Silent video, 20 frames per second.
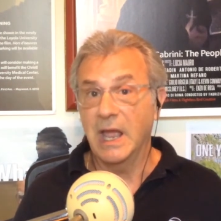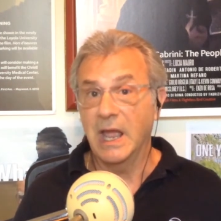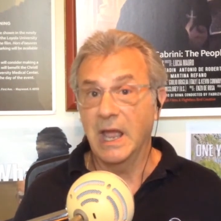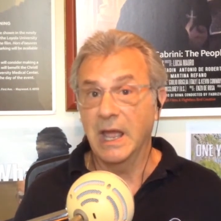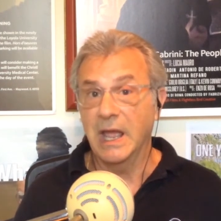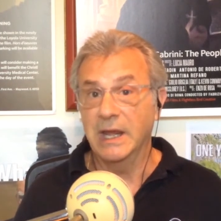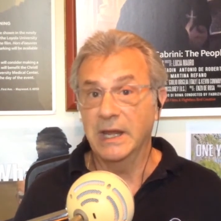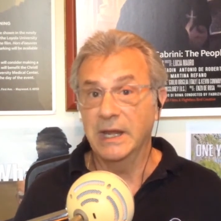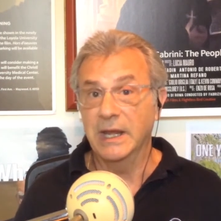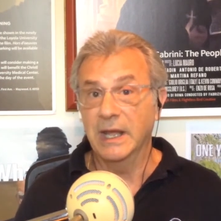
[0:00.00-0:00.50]

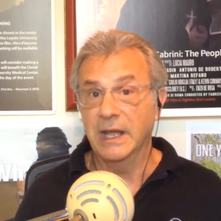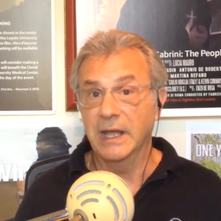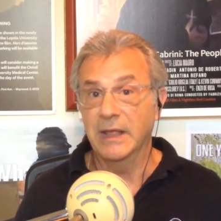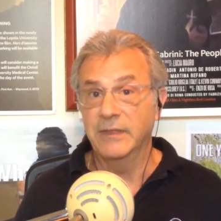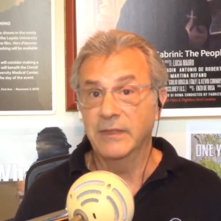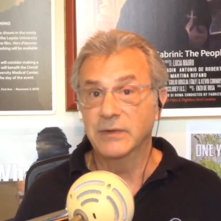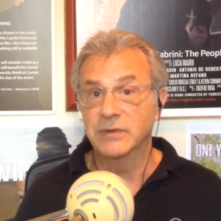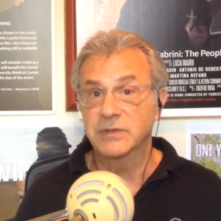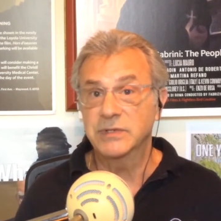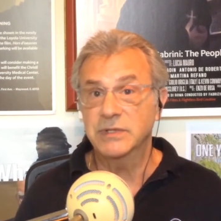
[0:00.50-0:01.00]
And
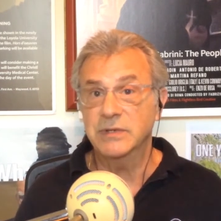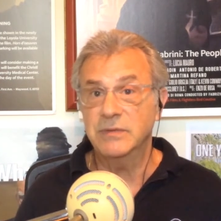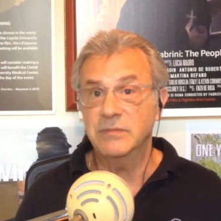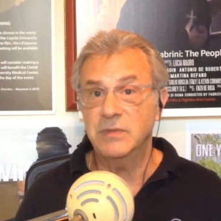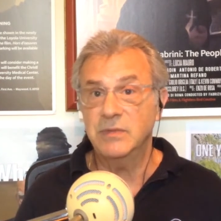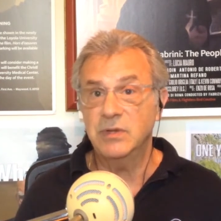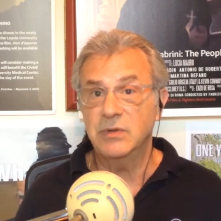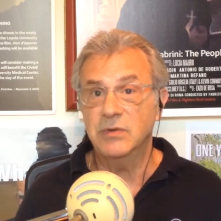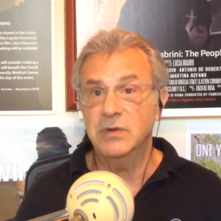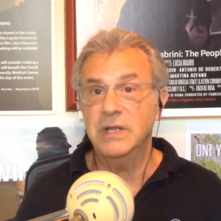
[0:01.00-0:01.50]
there's
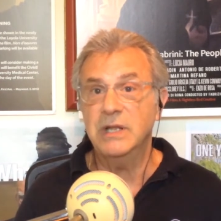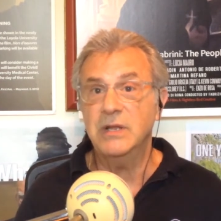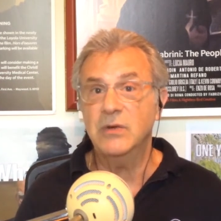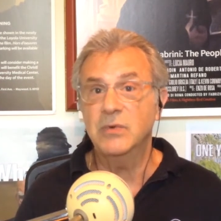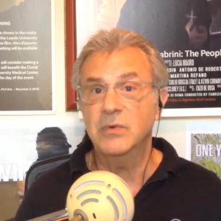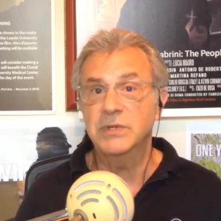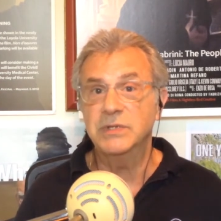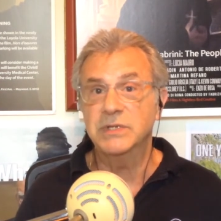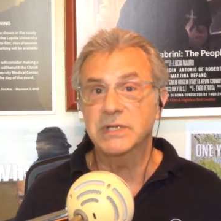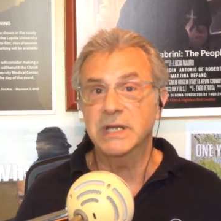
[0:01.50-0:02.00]
some unique
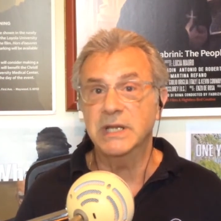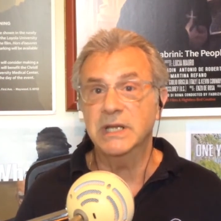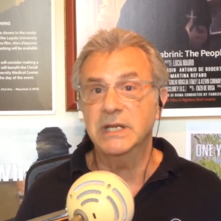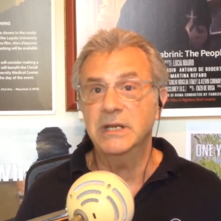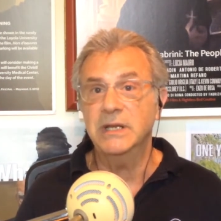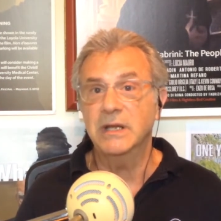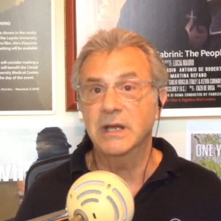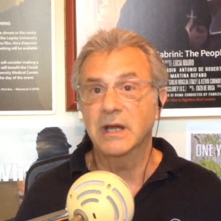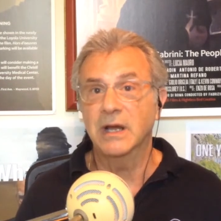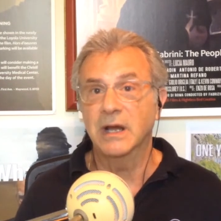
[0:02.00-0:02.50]

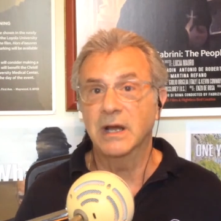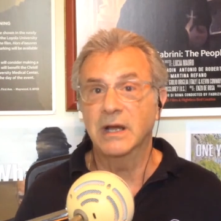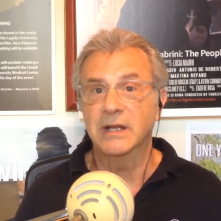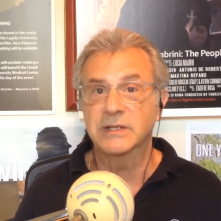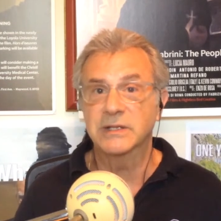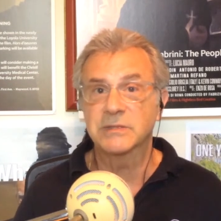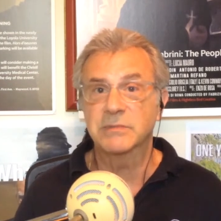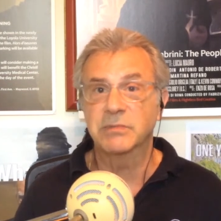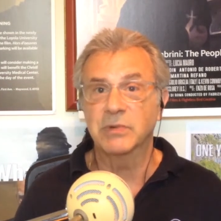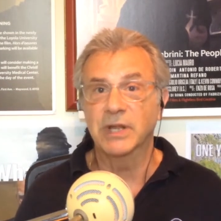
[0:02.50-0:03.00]
cuisine.
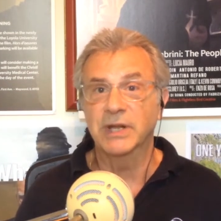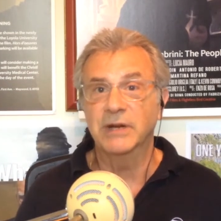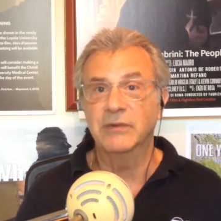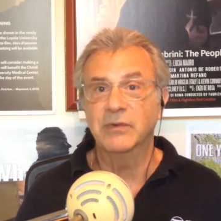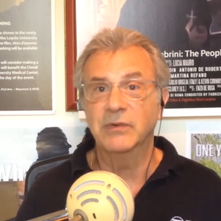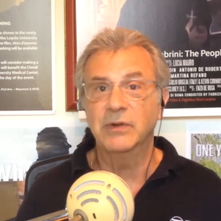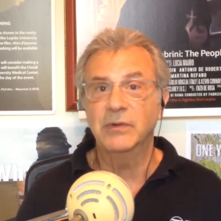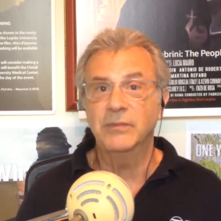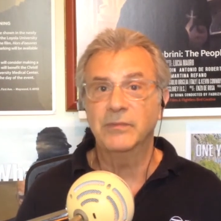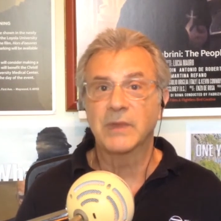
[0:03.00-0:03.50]
It's
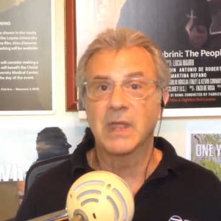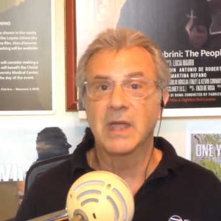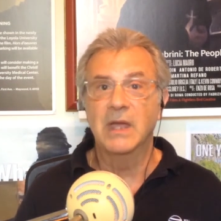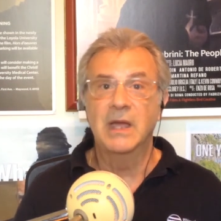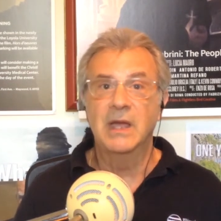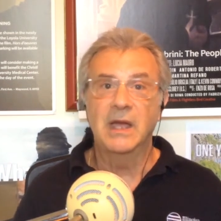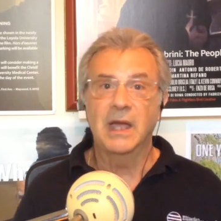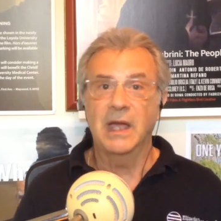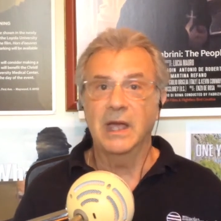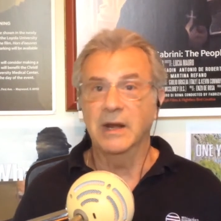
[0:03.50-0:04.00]
plentiful.
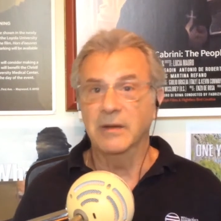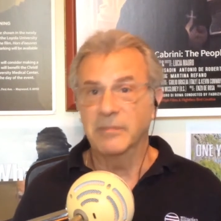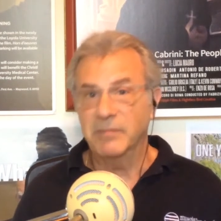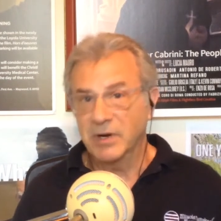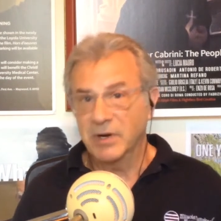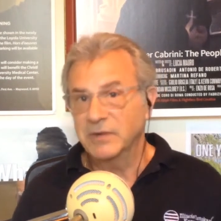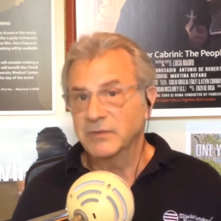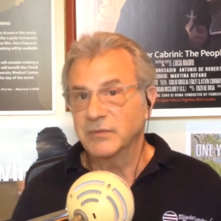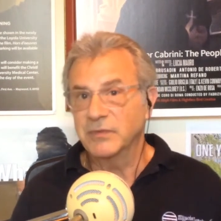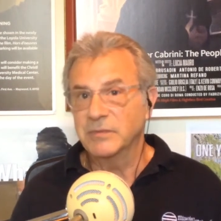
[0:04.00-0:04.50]
And
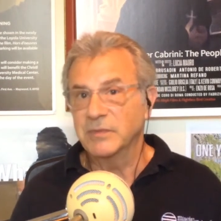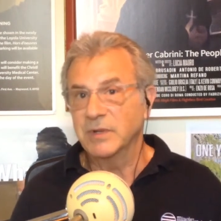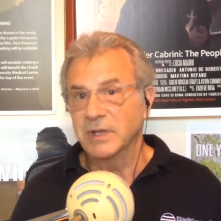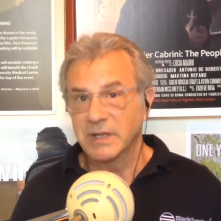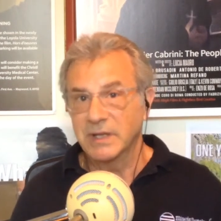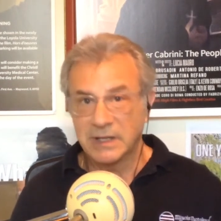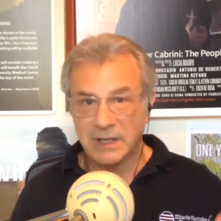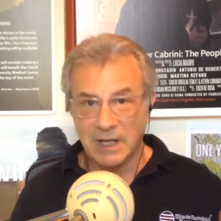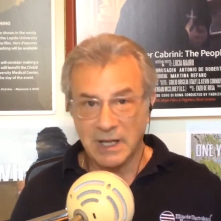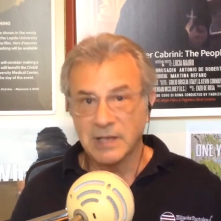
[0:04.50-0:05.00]
apart from
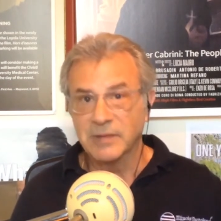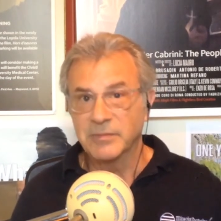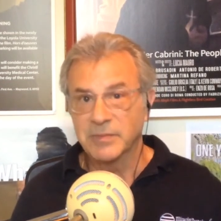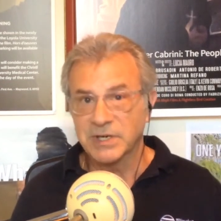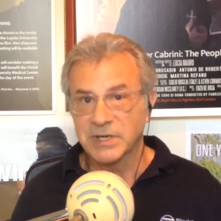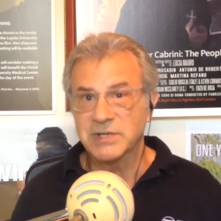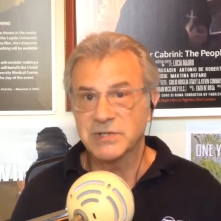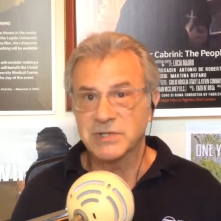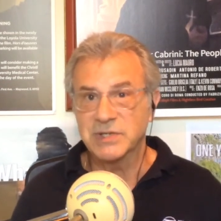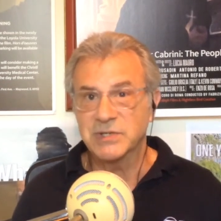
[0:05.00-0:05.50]
the
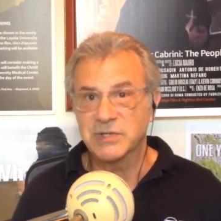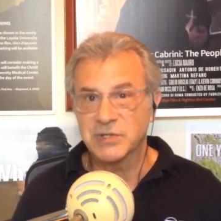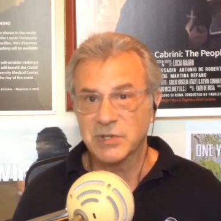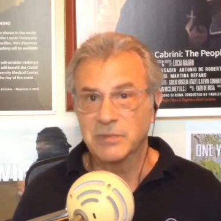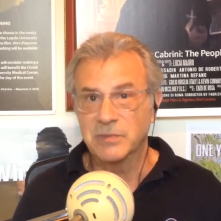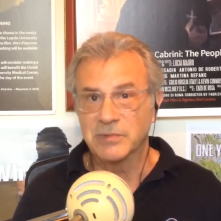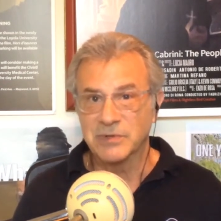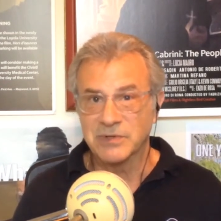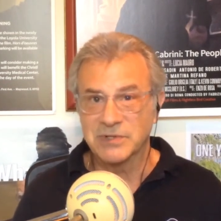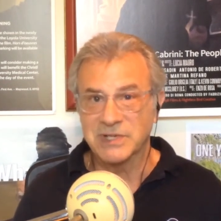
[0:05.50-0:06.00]
Calabrese
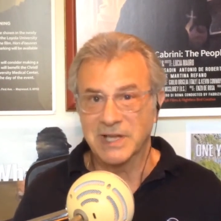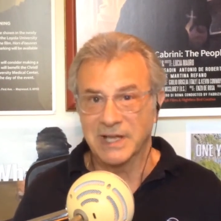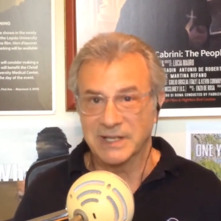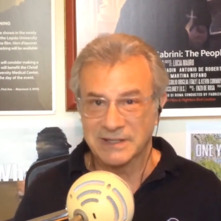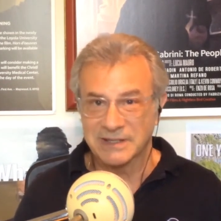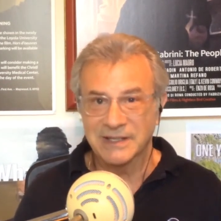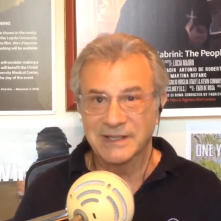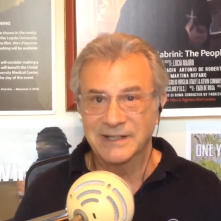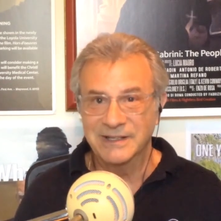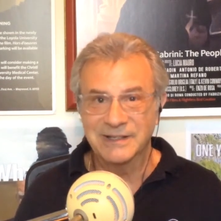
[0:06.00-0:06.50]

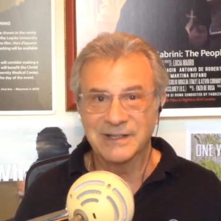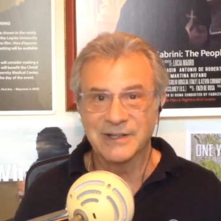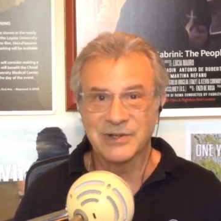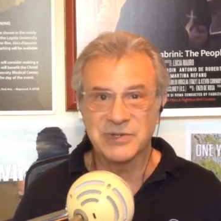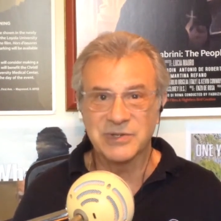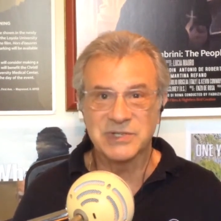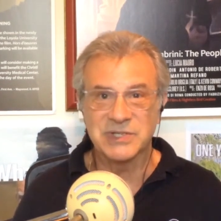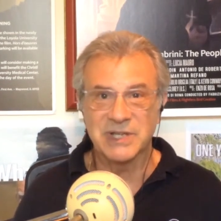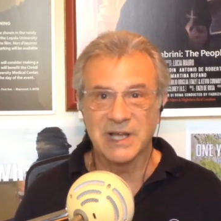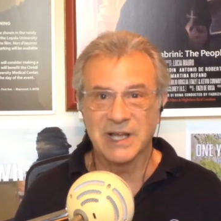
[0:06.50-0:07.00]
soppressata,
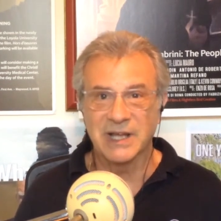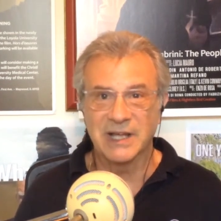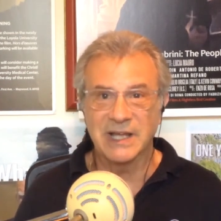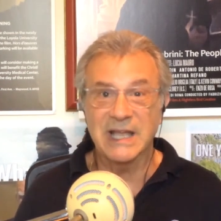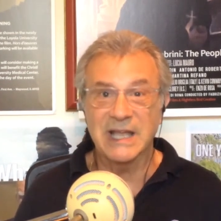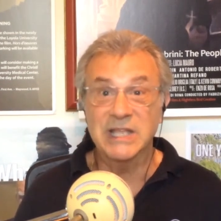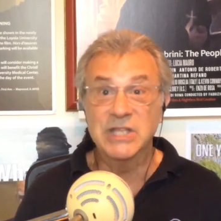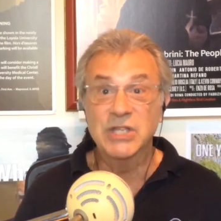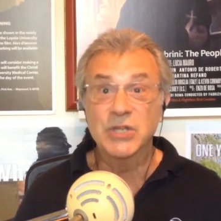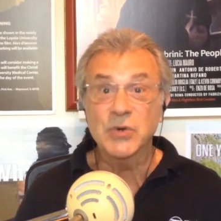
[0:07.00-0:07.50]
there's
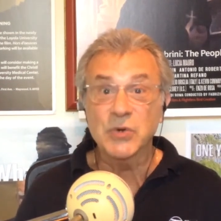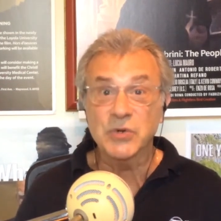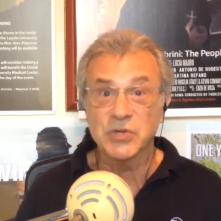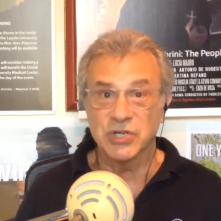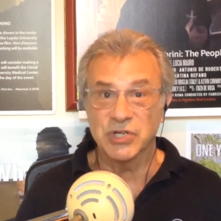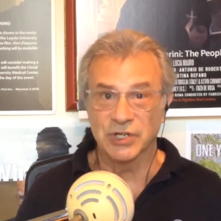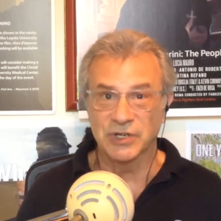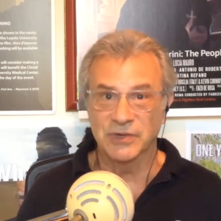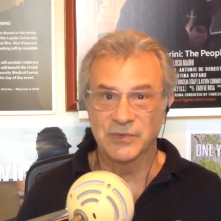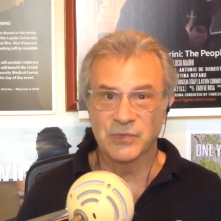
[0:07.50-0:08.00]

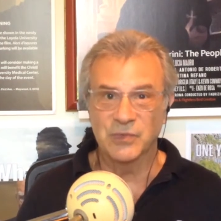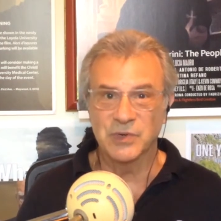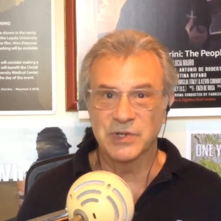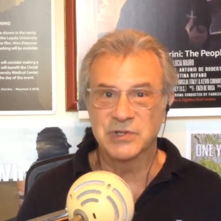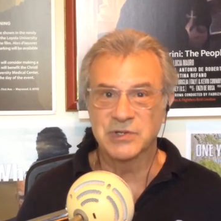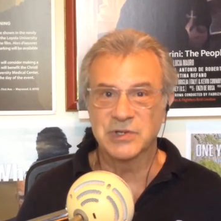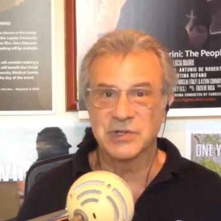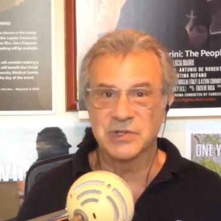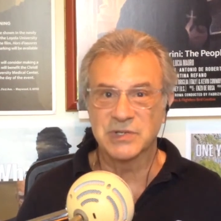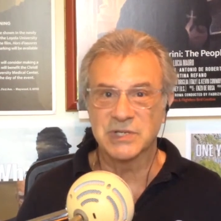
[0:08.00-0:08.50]
indugia,
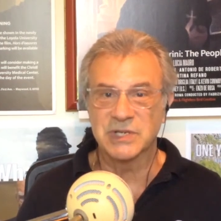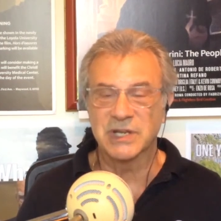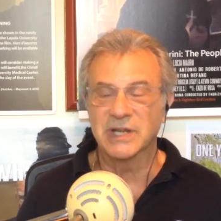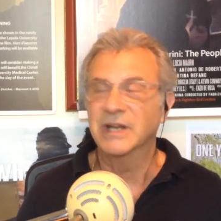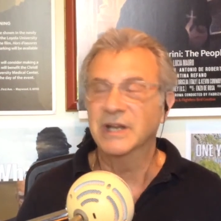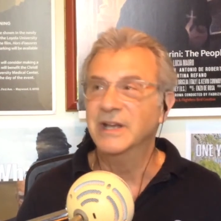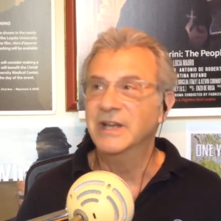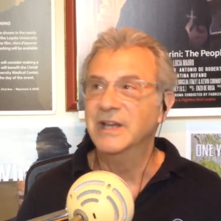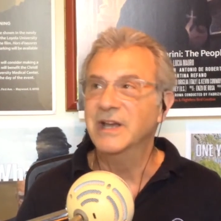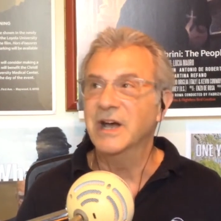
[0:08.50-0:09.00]
which is
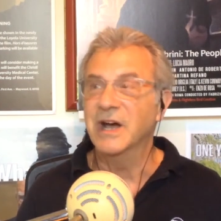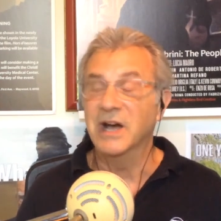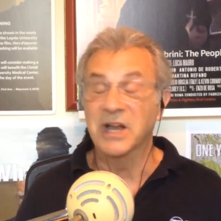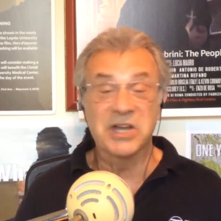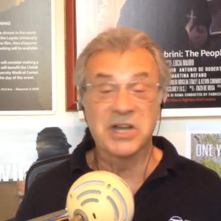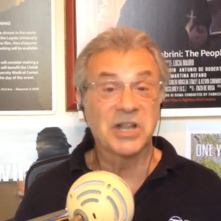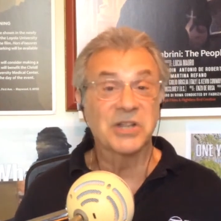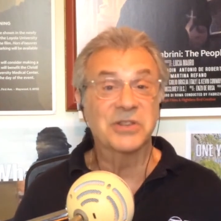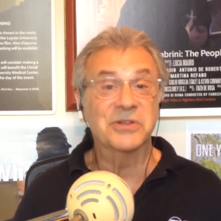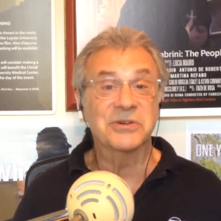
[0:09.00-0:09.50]

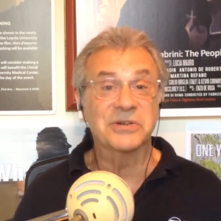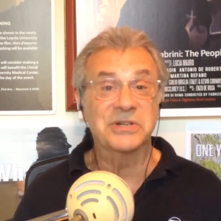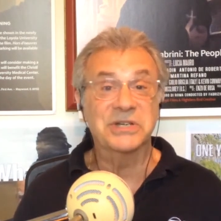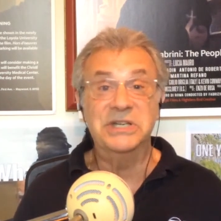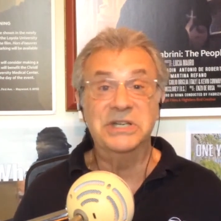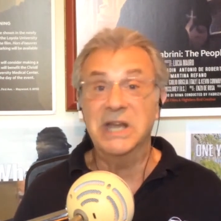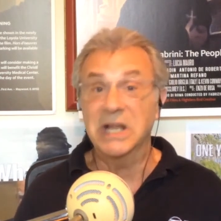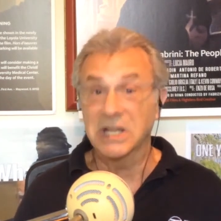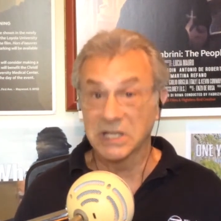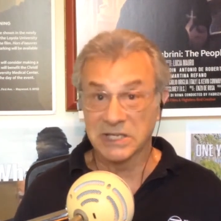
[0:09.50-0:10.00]
another
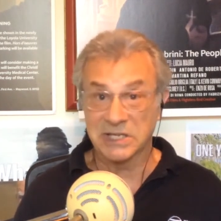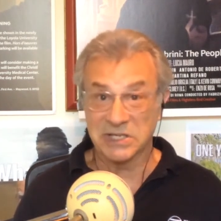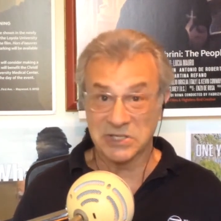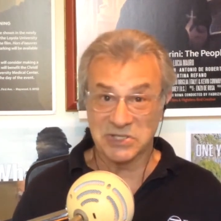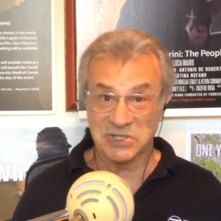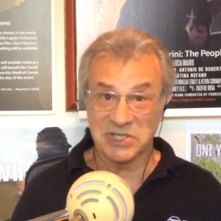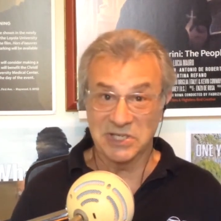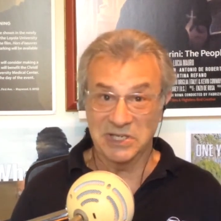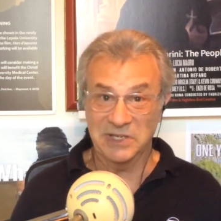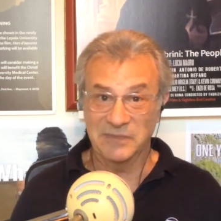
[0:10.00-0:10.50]

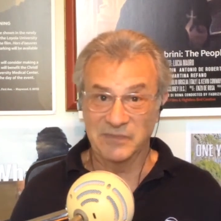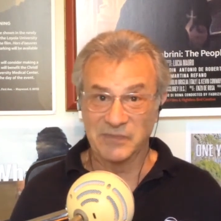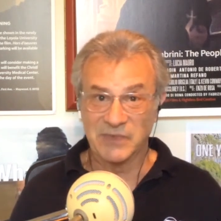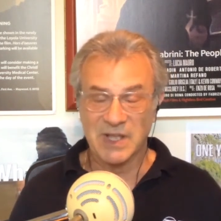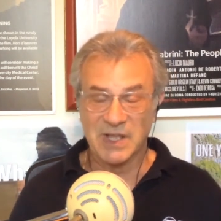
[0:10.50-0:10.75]
delicacy.